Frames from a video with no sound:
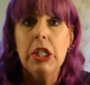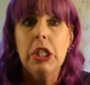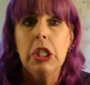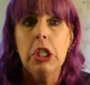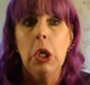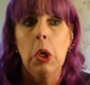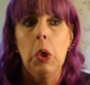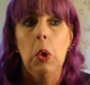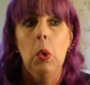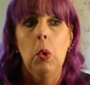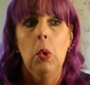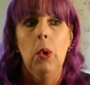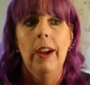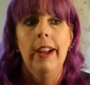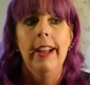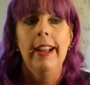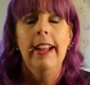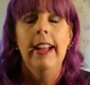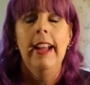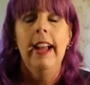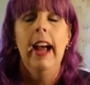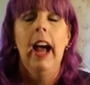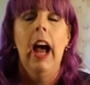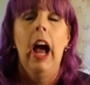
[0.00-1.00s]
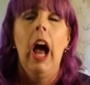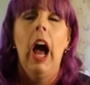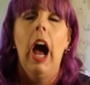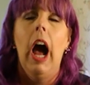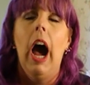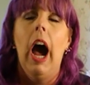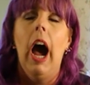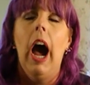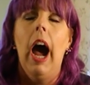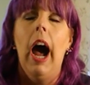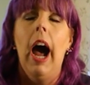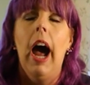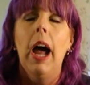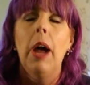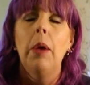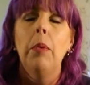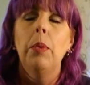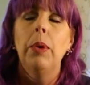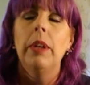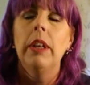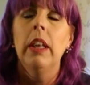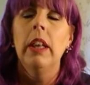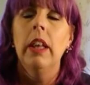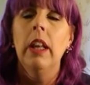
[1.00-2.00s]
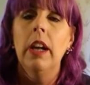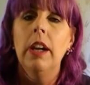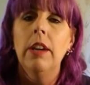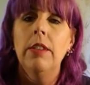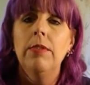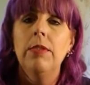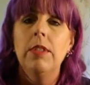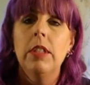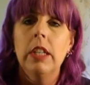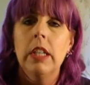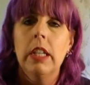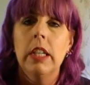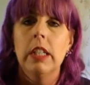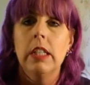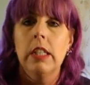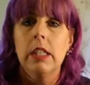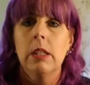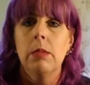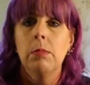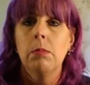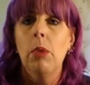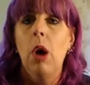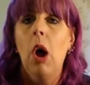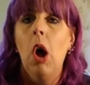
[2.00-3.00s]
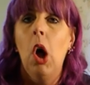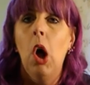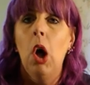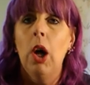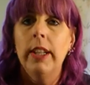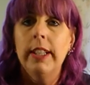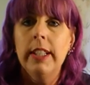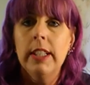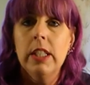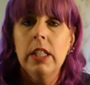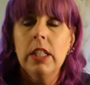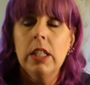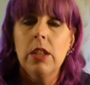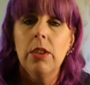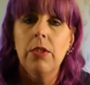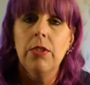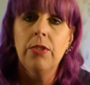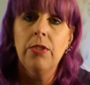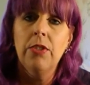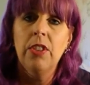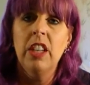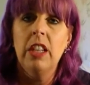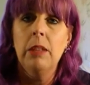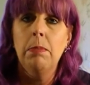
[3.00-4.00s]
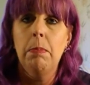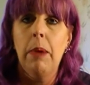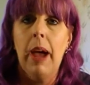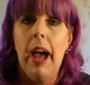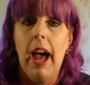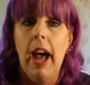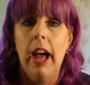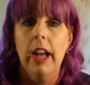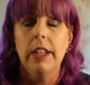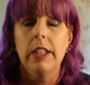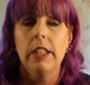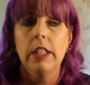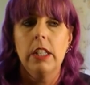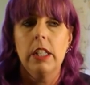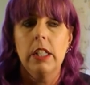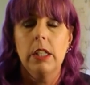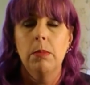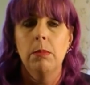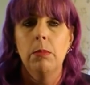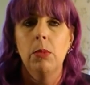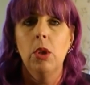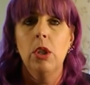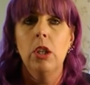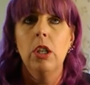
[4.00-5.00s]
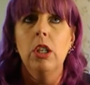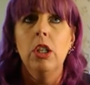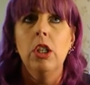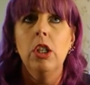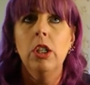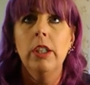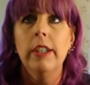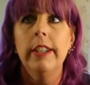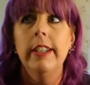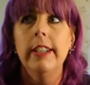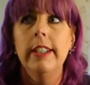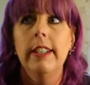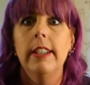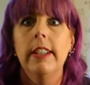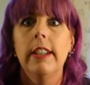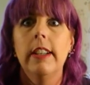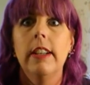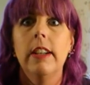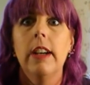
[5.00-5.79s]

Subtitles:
So I would love to get some honest feedback, some good